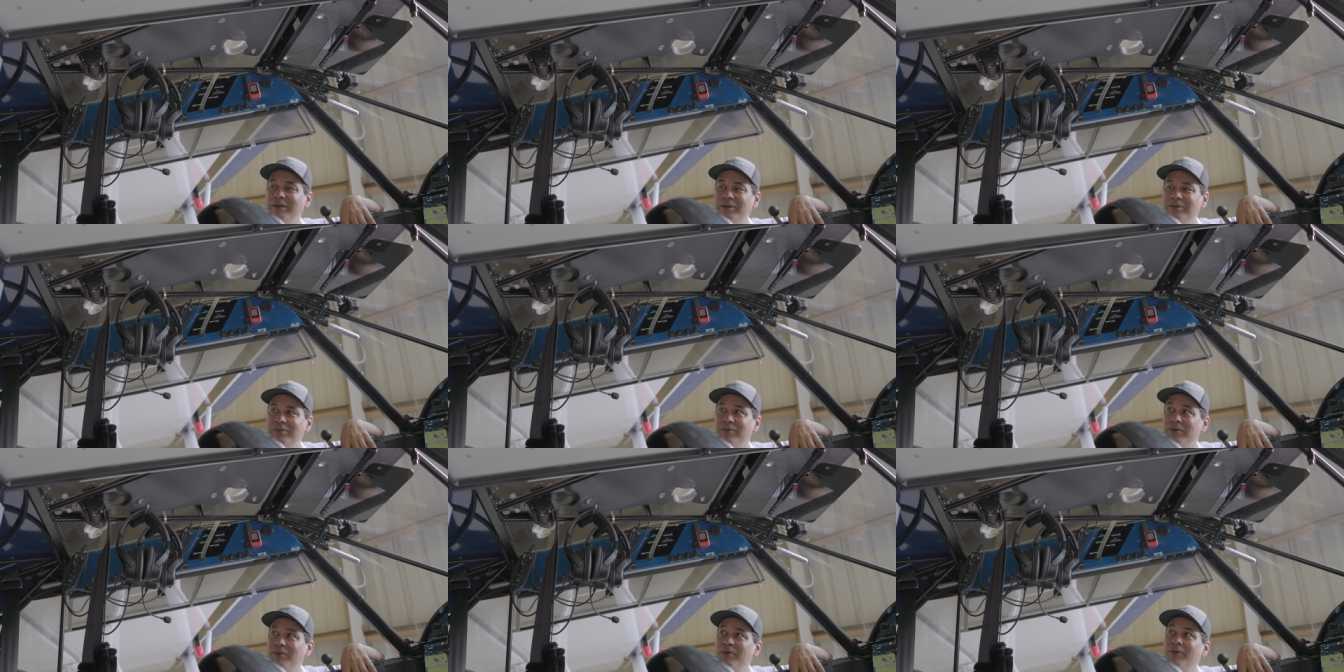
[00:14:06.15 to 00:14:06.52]

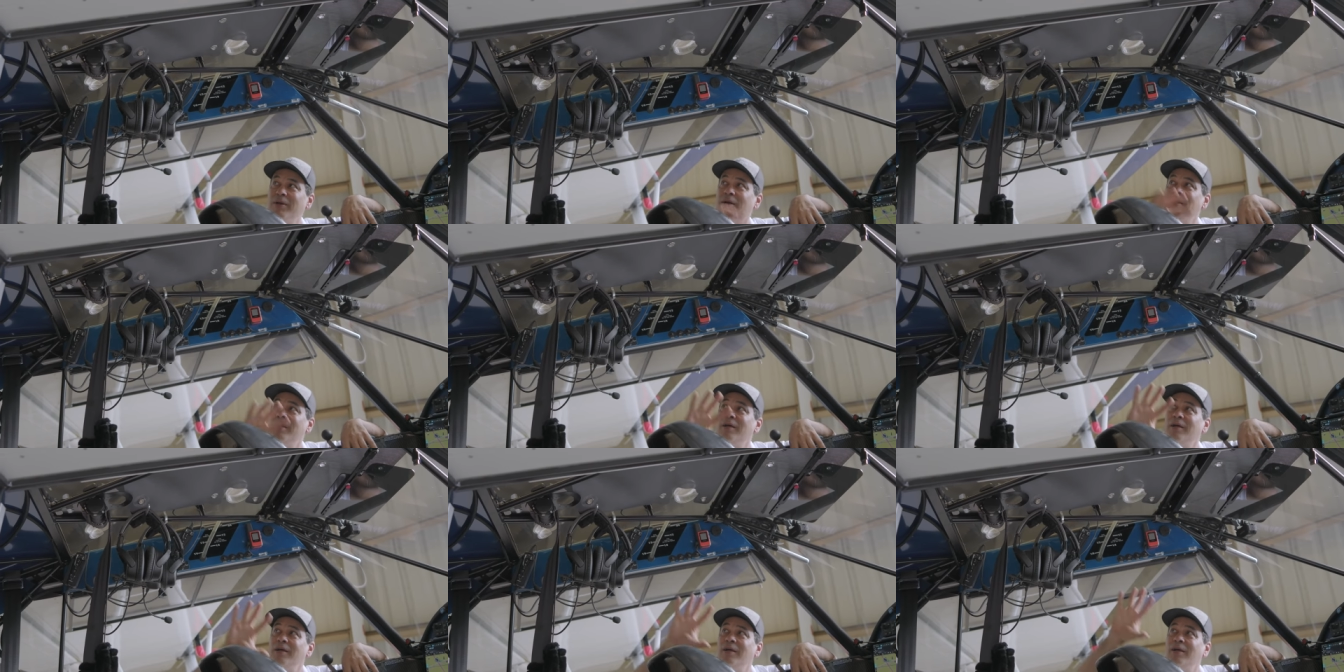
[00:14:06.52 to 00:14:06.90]
So
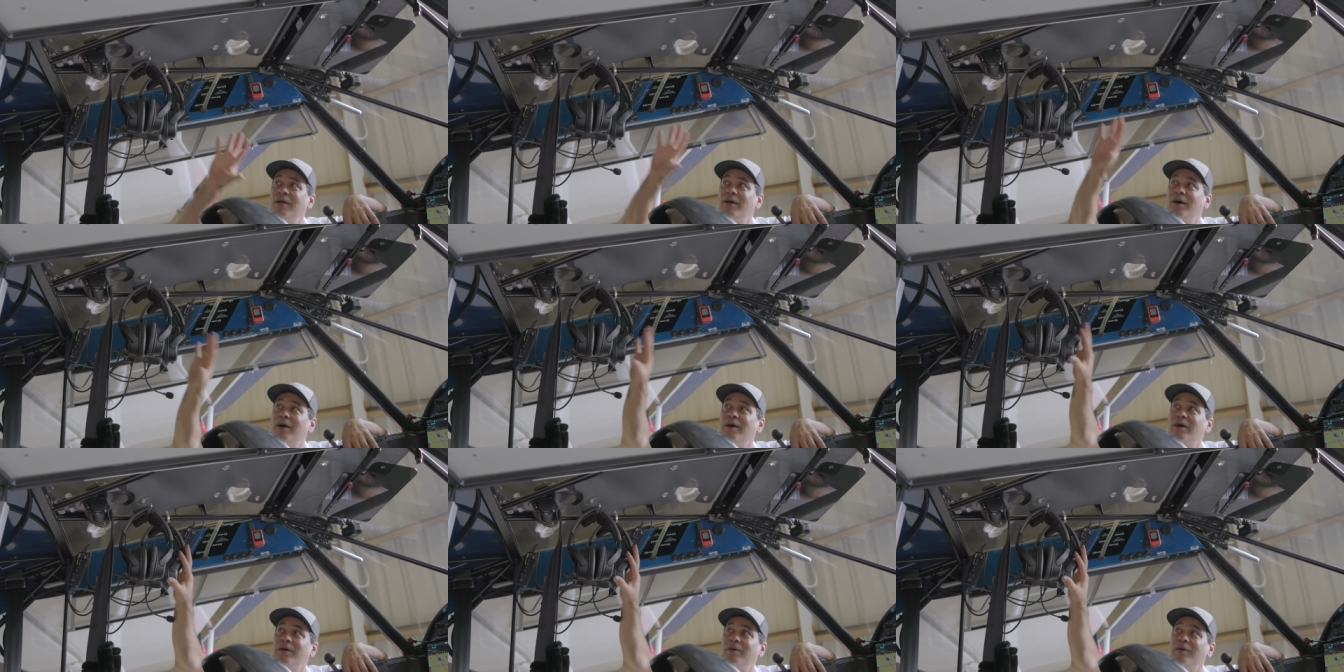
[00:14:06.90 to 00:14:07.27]

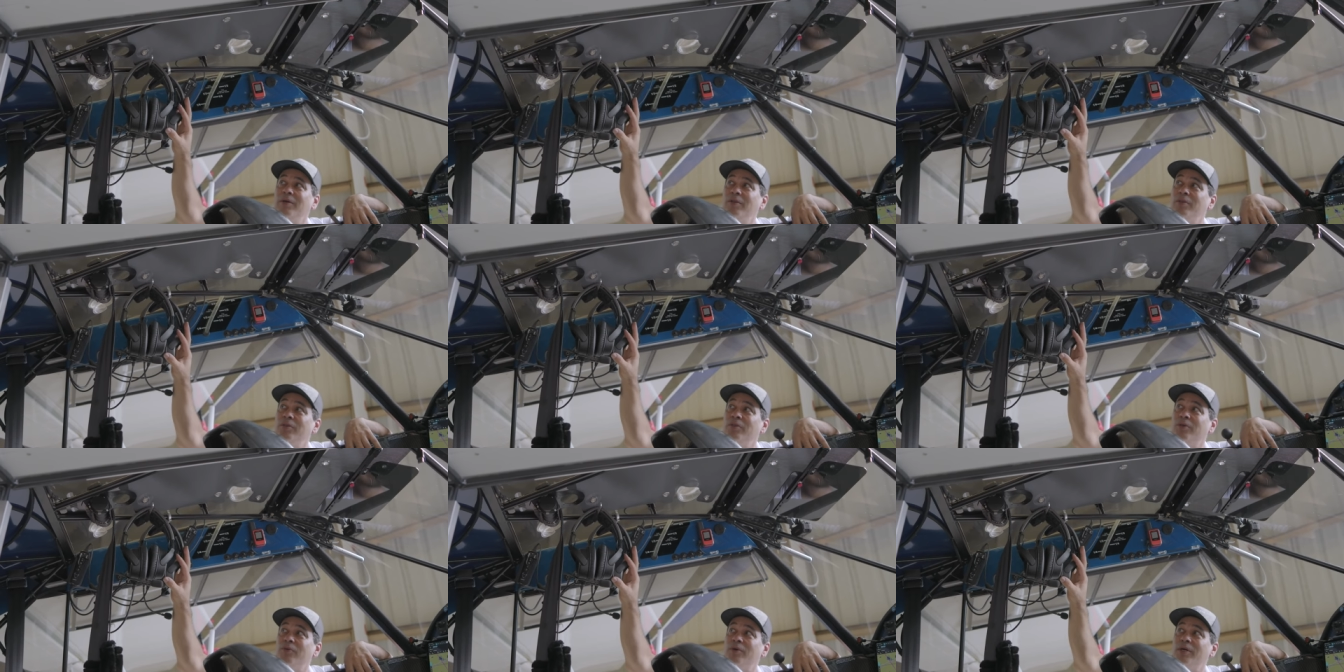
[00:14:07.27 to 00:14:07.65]
uh,
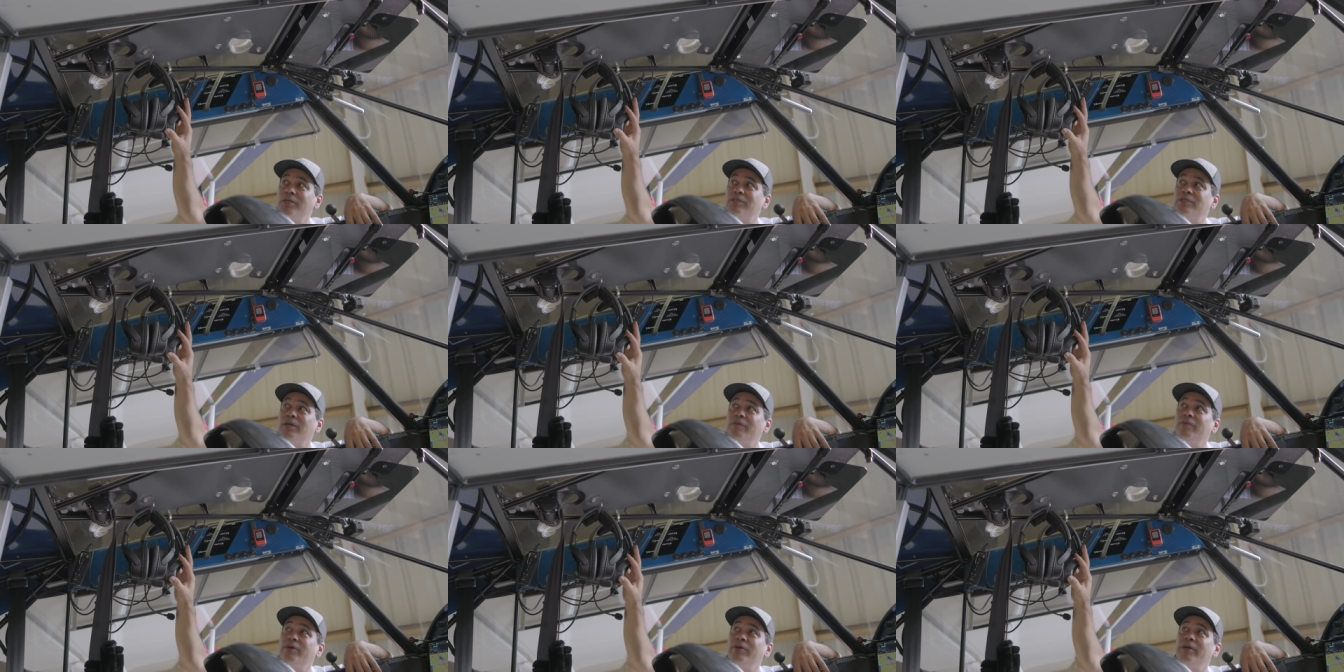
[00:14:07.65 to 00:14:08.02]
the
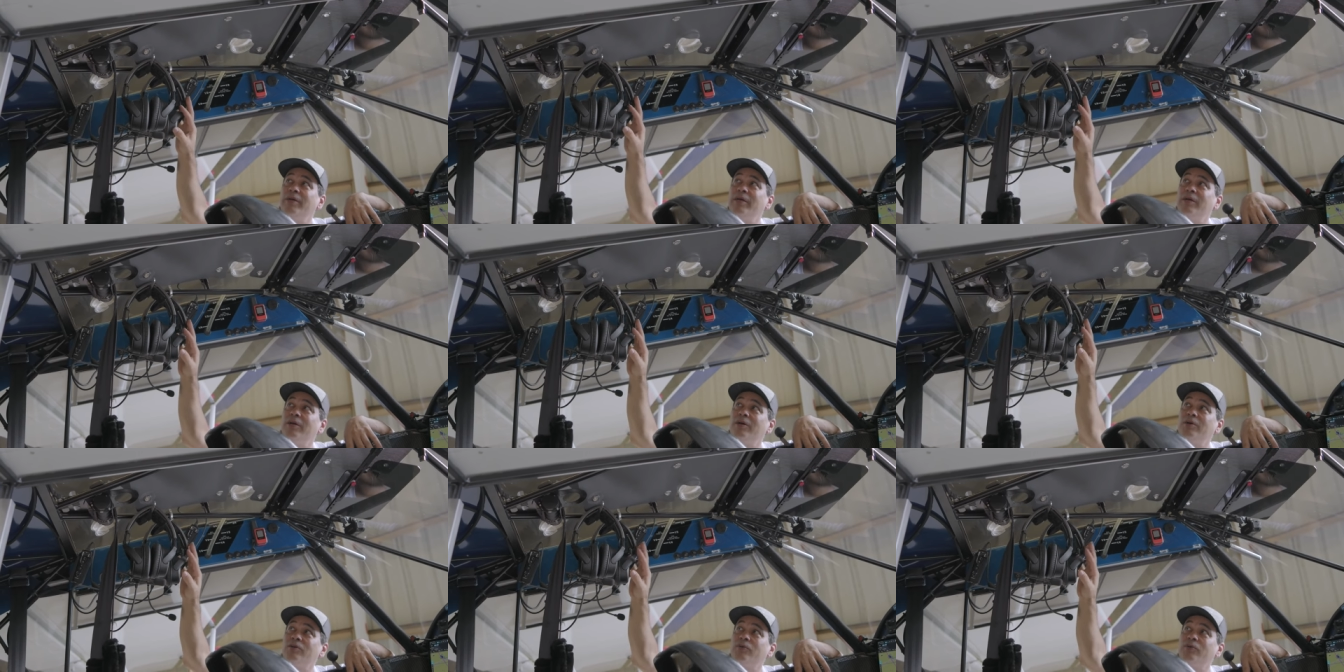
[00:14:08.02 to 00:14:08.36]
rest of it here